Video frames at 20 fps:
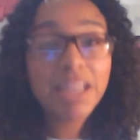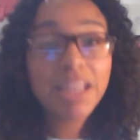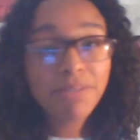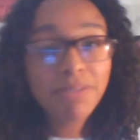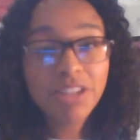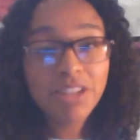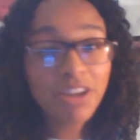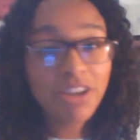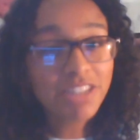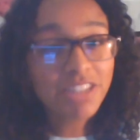let me
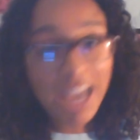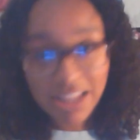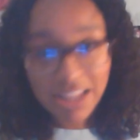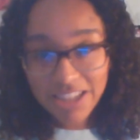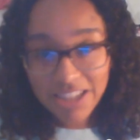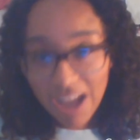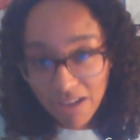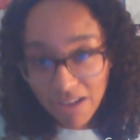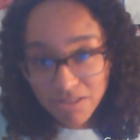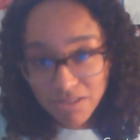know down in
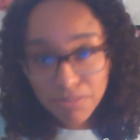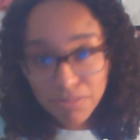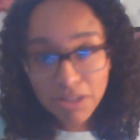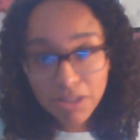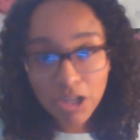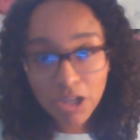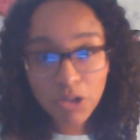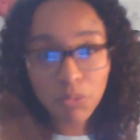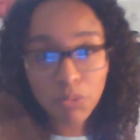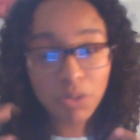the comments
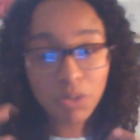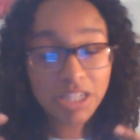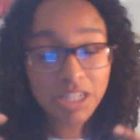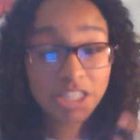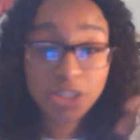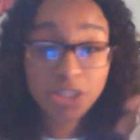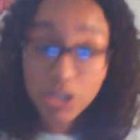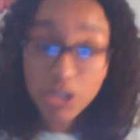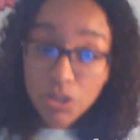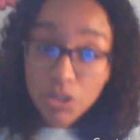below, what
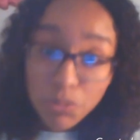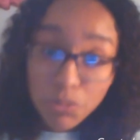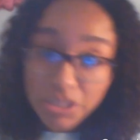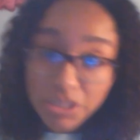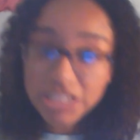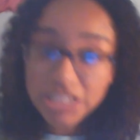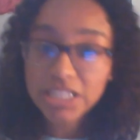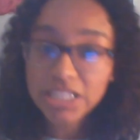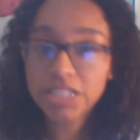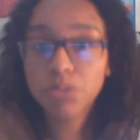is your
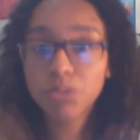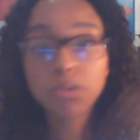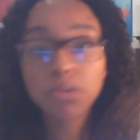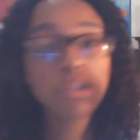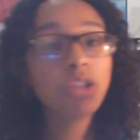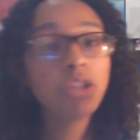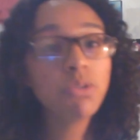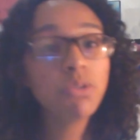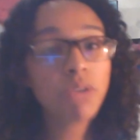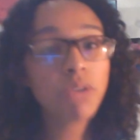wish list? What do
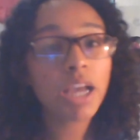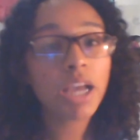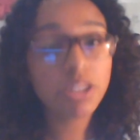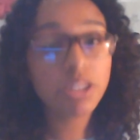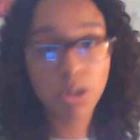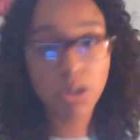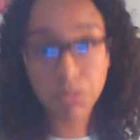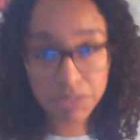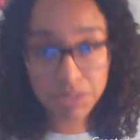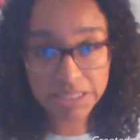you guys
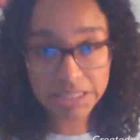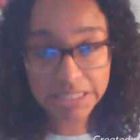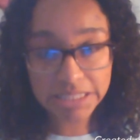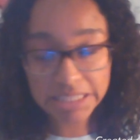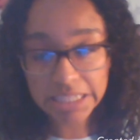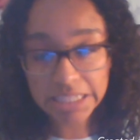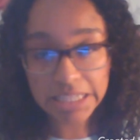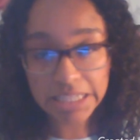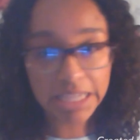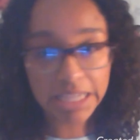hope to
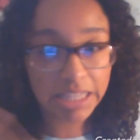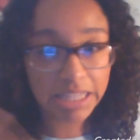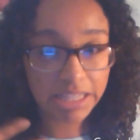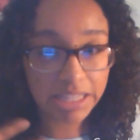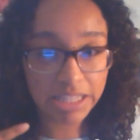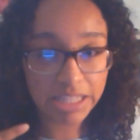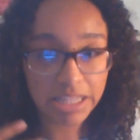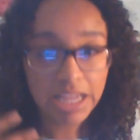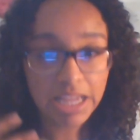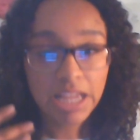see in
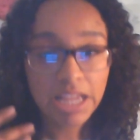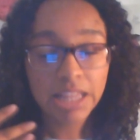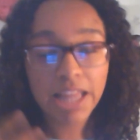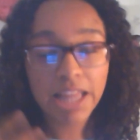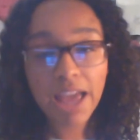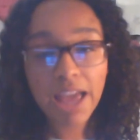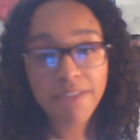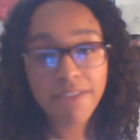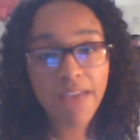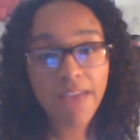the
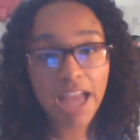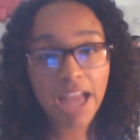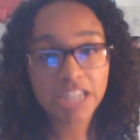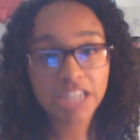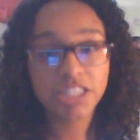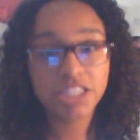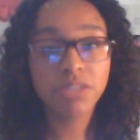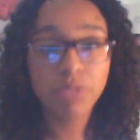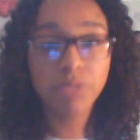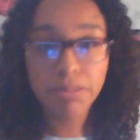live
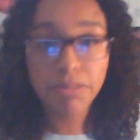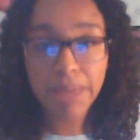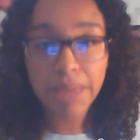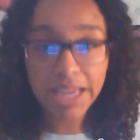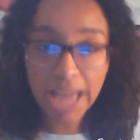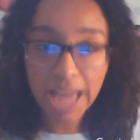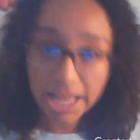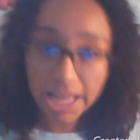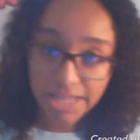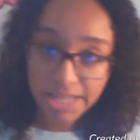action
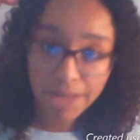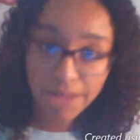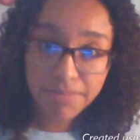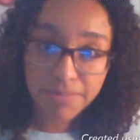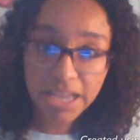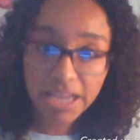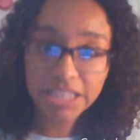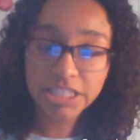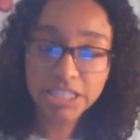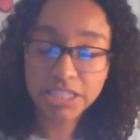remake
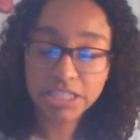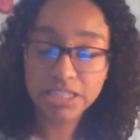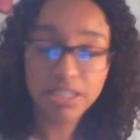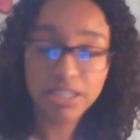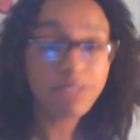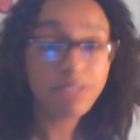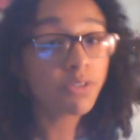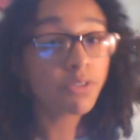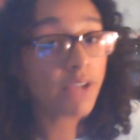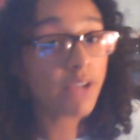adaptation
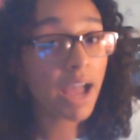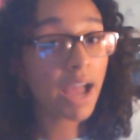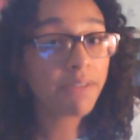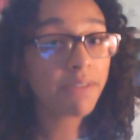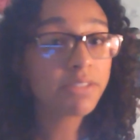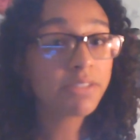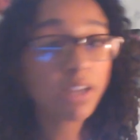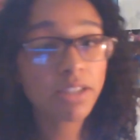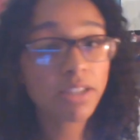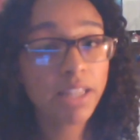for
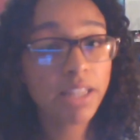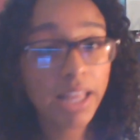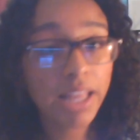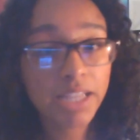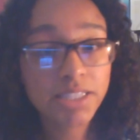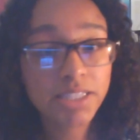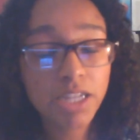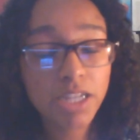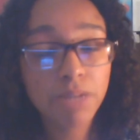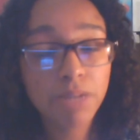Avatar: The
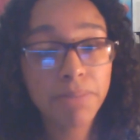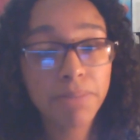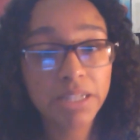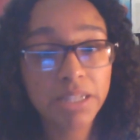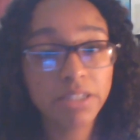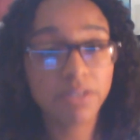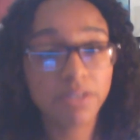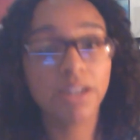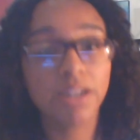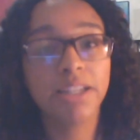Last
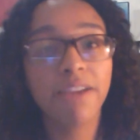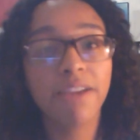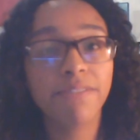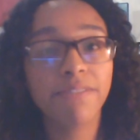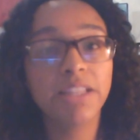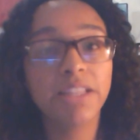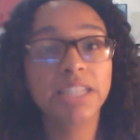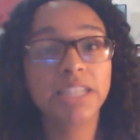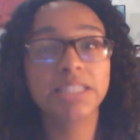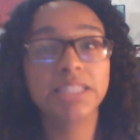Airbender on
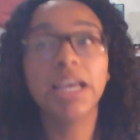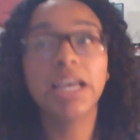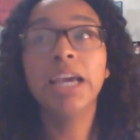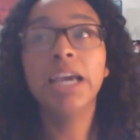Netflix?